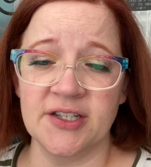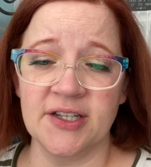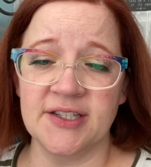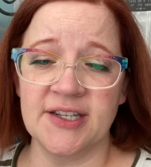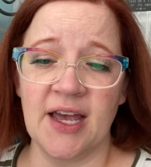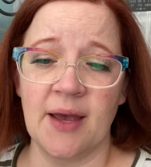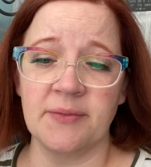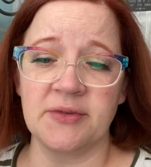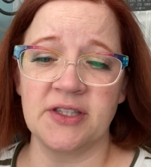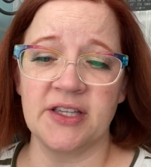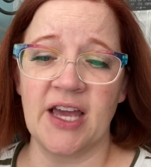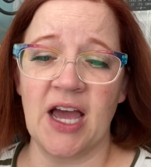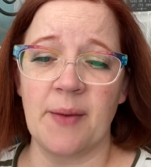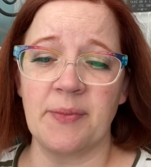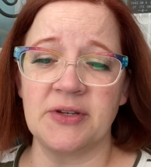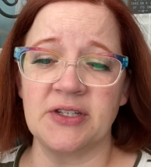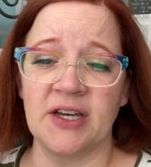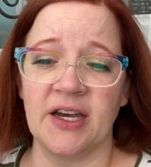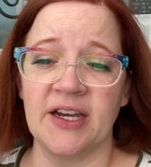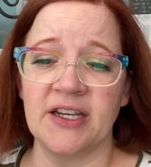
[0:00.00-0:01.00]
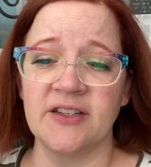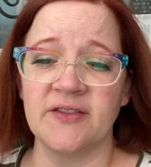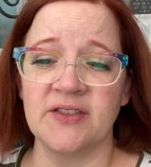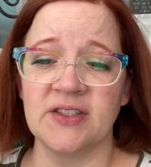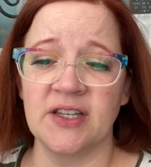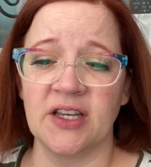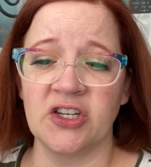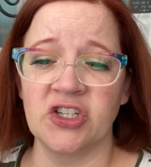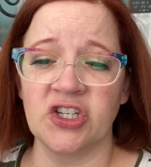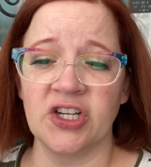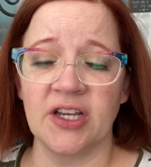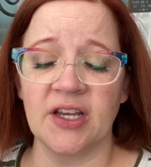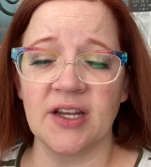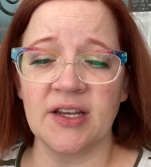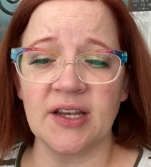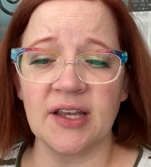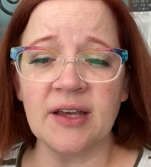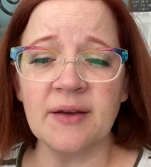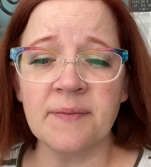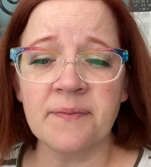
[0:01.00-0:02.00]
tempt the appetite of
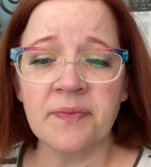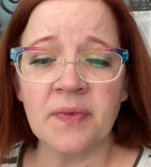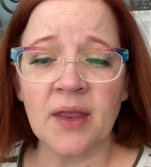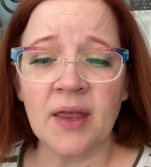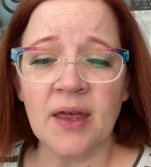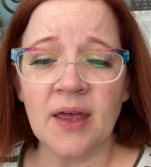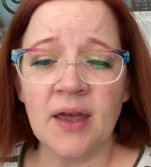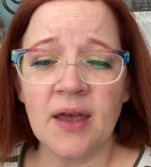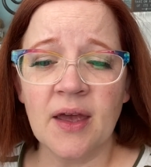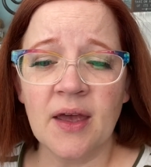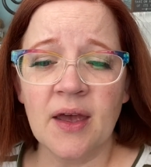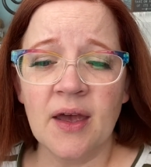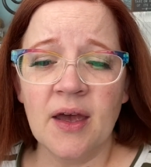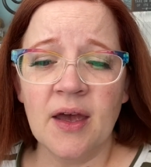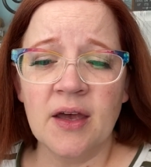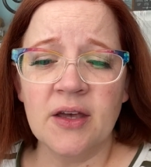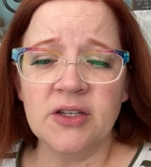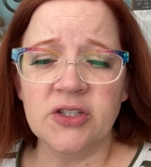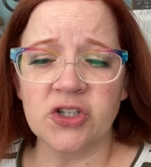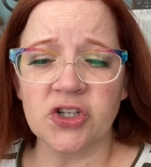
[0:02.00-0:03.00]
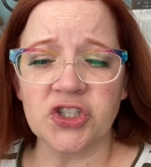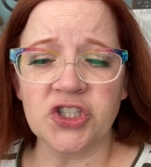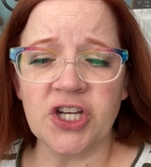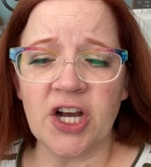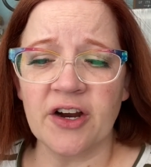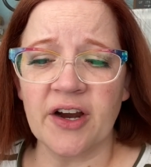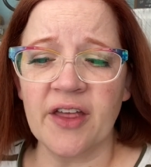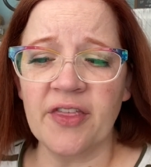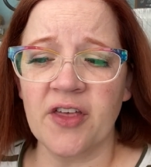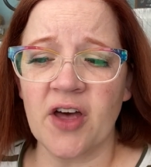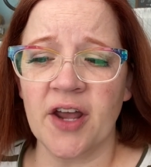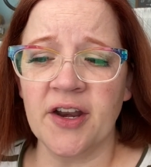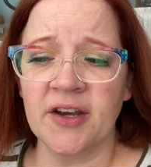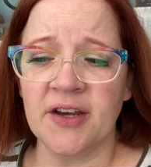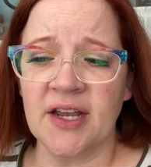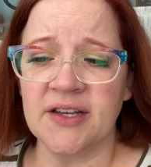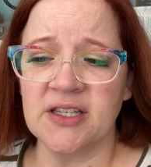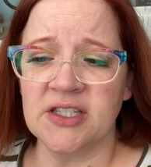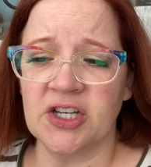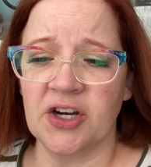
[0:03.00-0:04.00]
satiety. Sir Cherry thought it
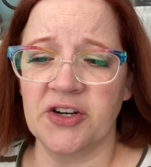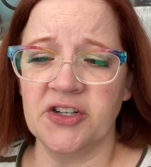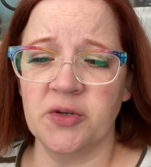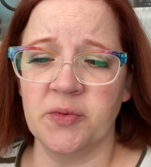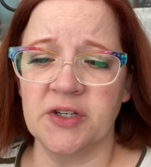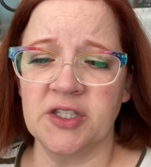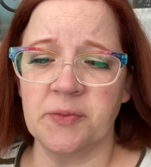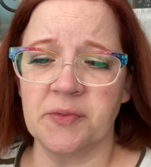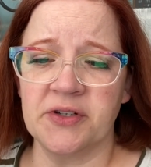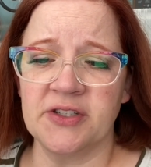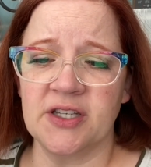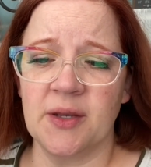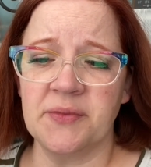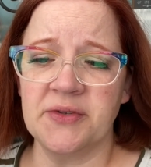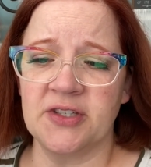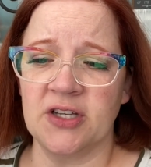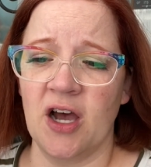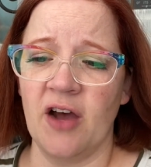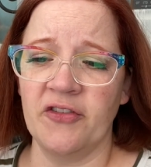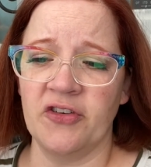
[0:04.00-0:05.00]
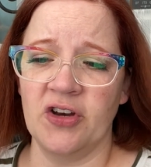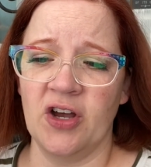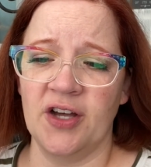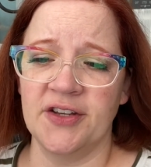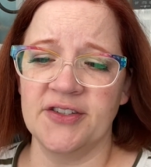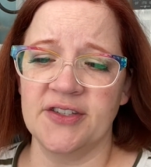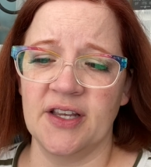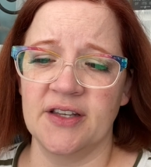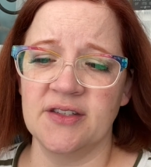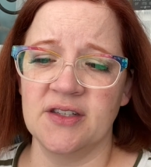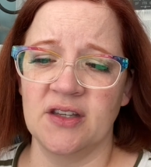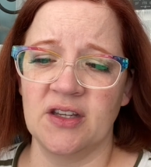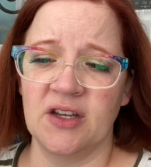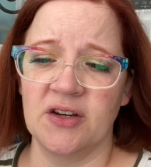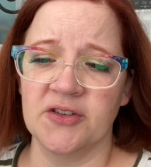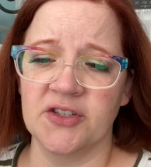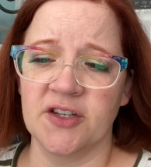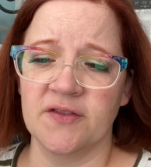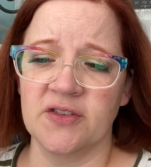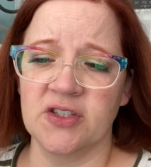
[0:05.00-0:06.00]
necessary to whisper some soft nonsense in the
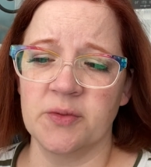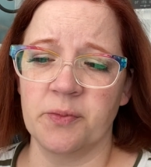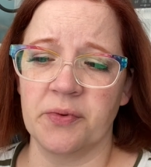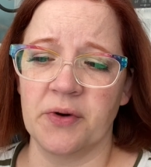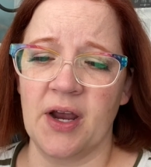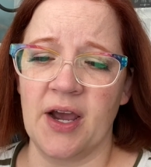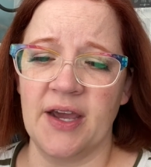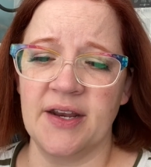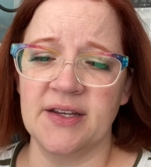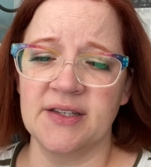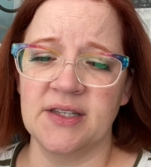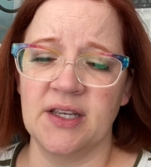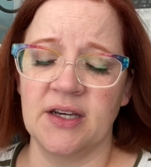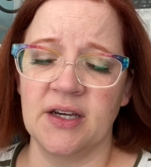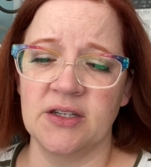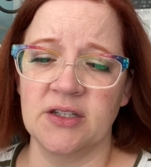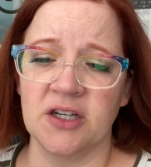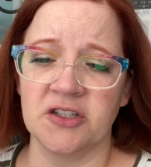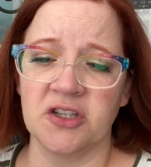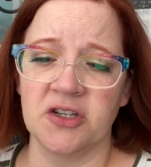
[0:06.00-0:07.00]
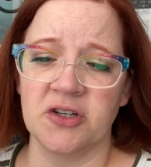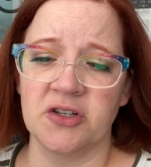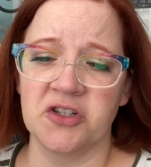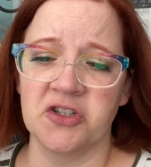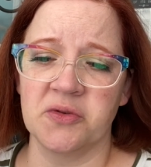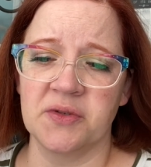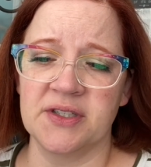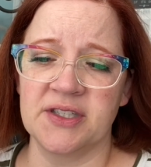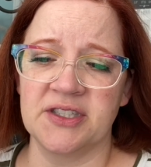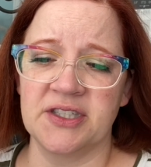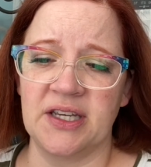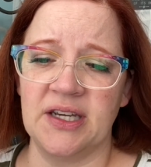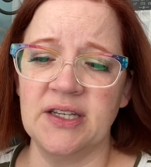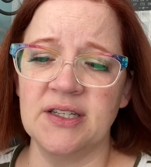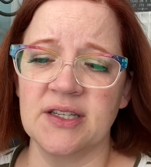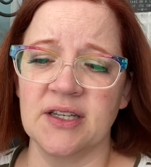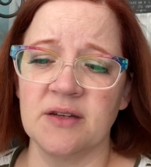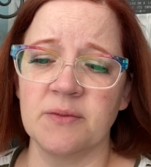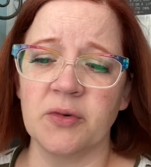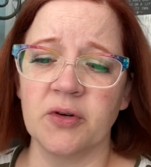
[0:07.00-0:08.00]
ears of his bride as he conducted her to a seat,
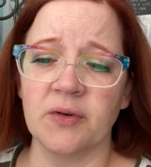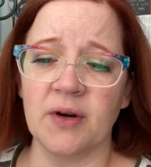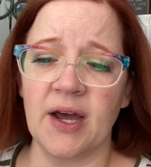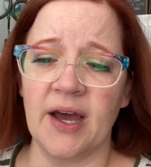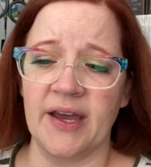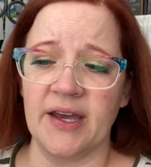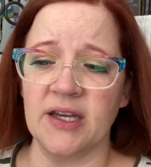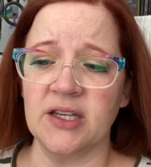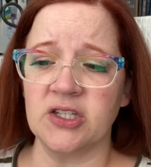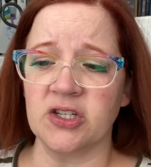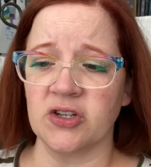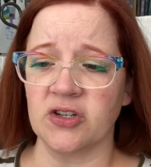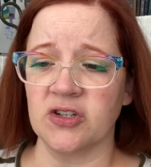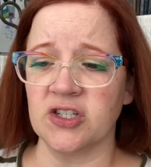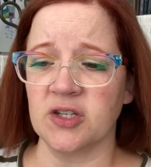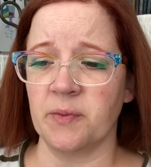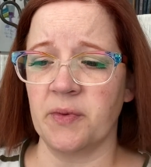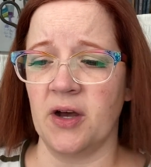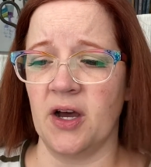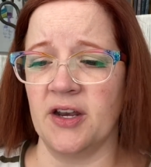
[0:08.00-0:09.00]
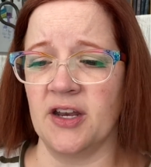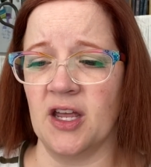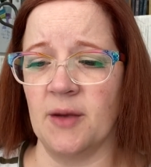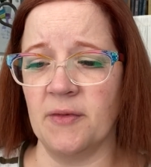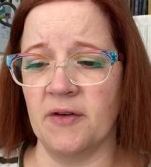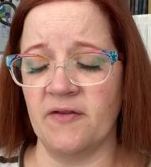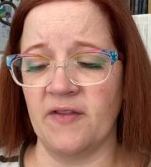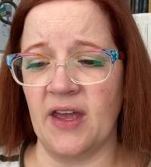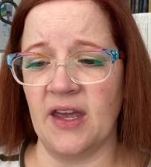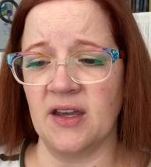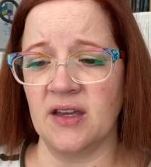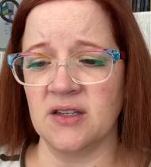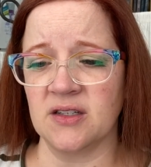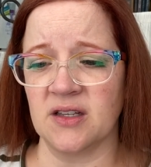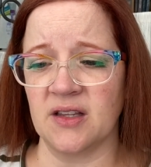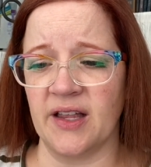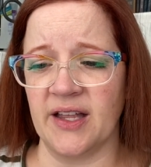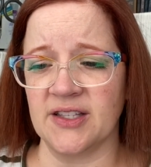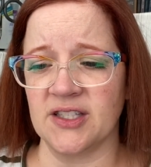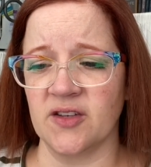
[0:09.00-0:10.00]
and Maria turned upon him a vacant
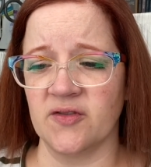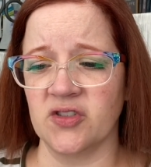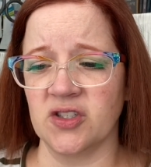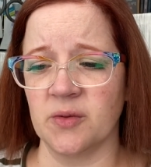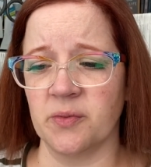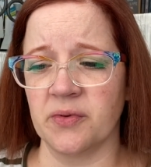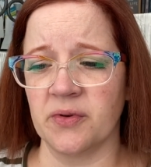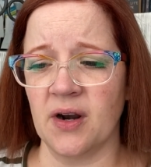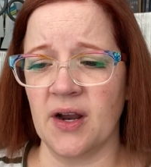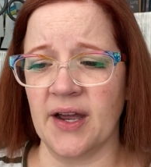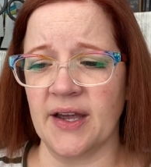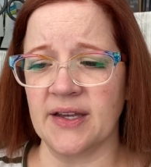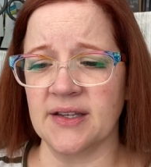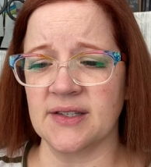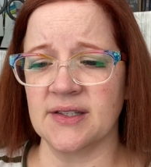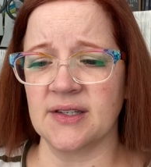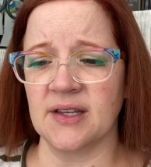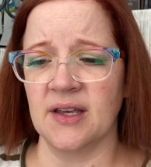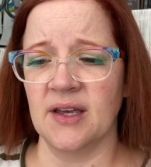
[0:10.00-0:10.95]
glance of surprise.